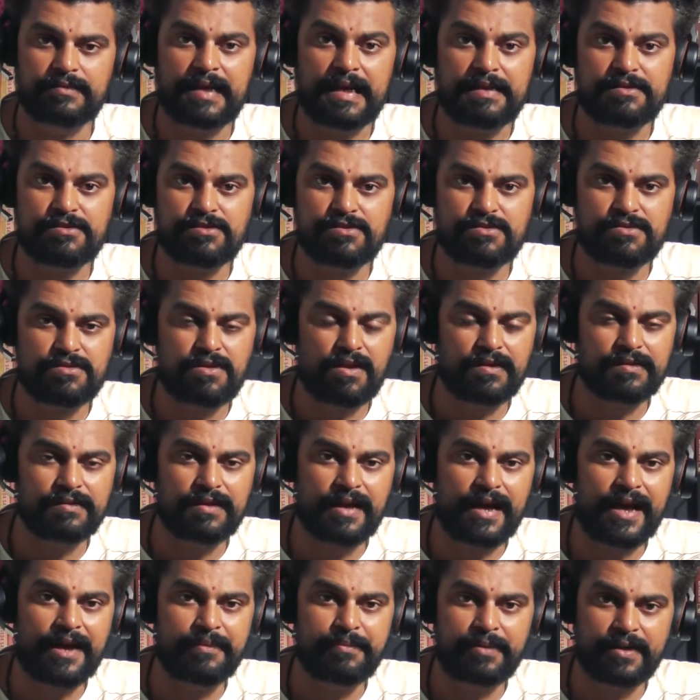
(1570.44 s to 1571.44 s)
that's not
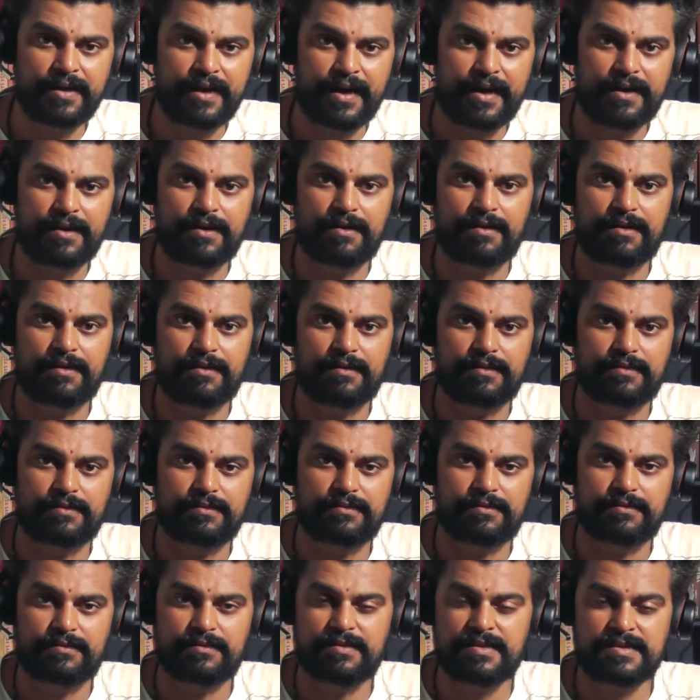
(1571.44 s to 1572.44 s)
the habitat
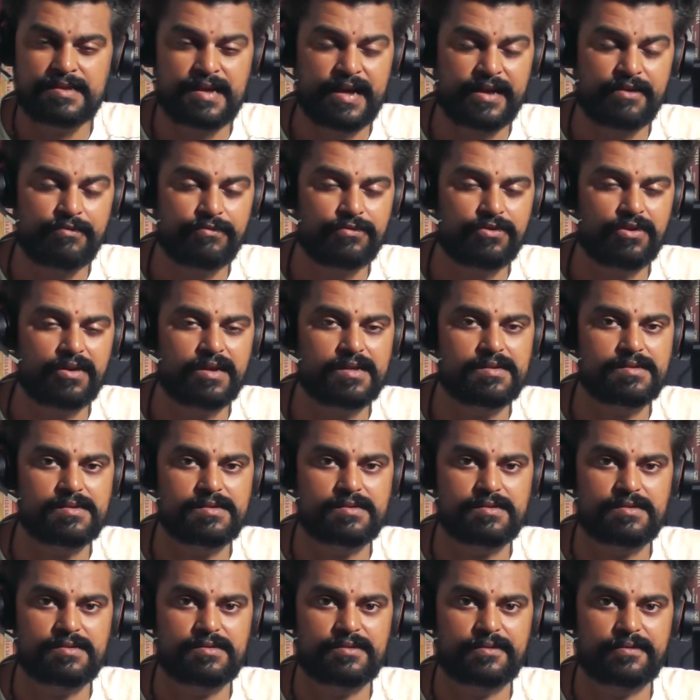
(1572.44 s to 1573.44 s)
designed for
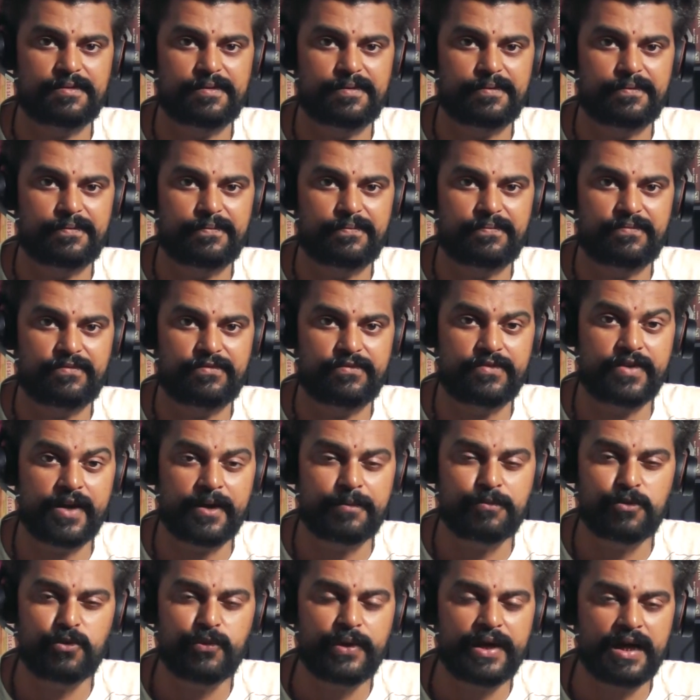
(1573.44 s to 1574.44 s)
us. We
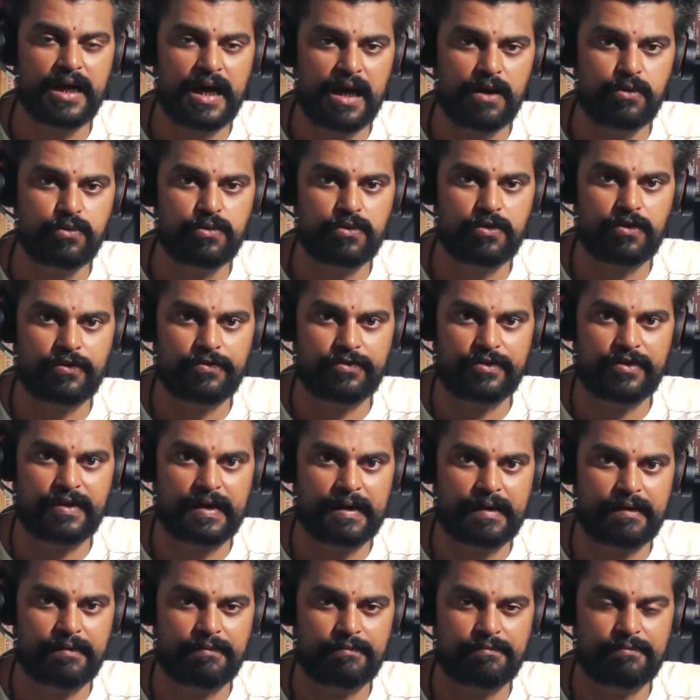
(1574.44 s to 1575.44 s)
are moving out of
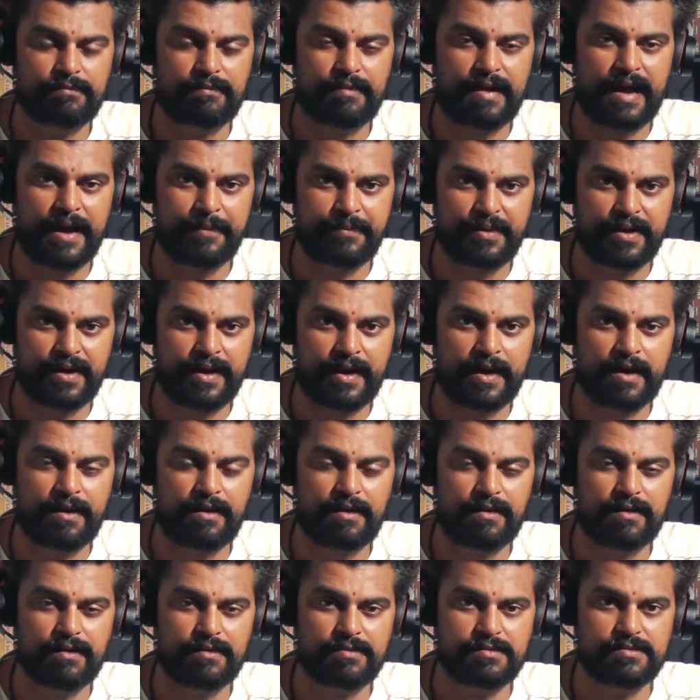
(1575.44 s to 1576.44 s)
our habitat,
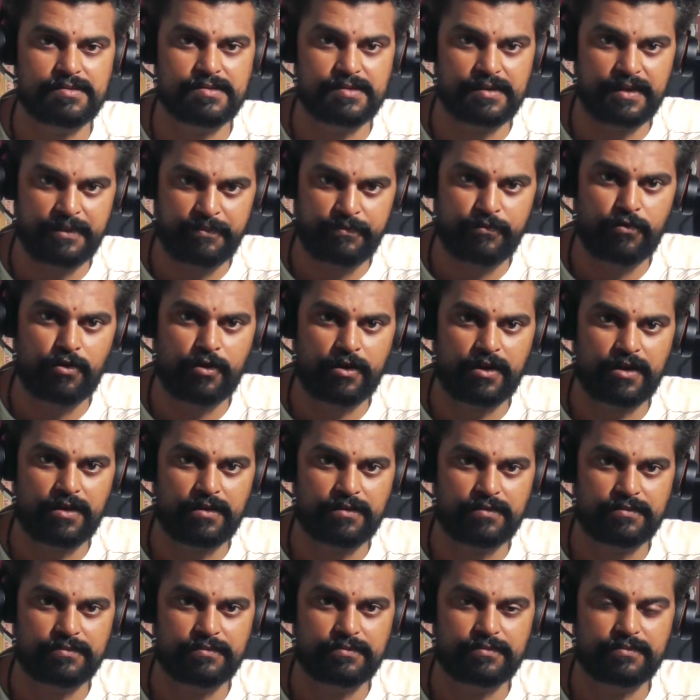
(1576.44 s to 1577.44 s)
sleepwalking
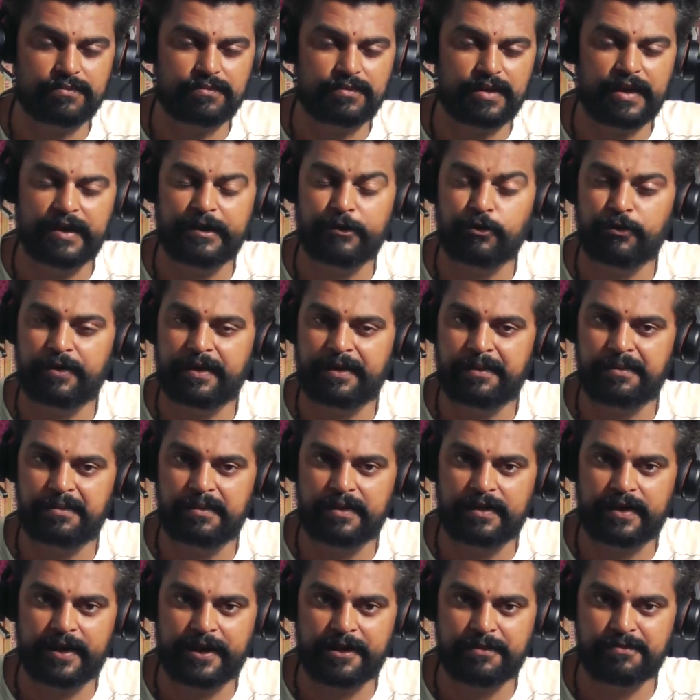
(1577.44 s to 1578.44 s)
into
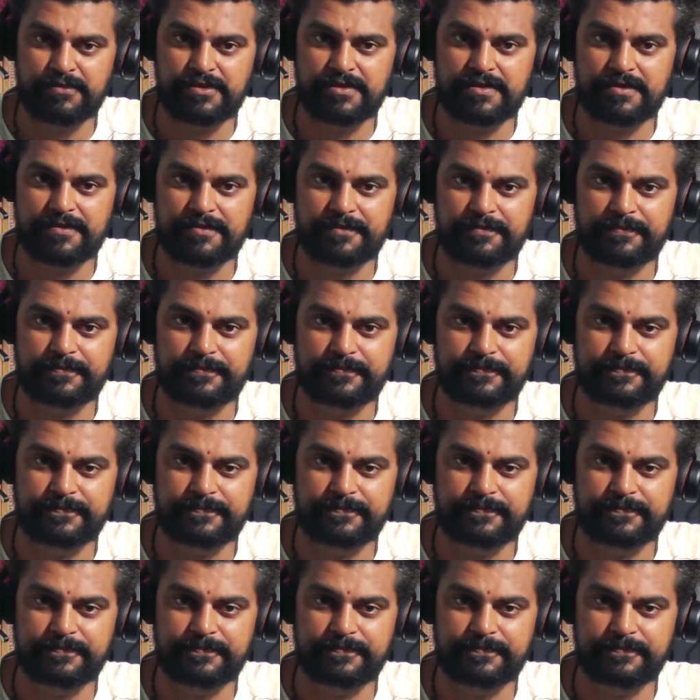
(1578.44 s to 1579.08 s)
terrible times.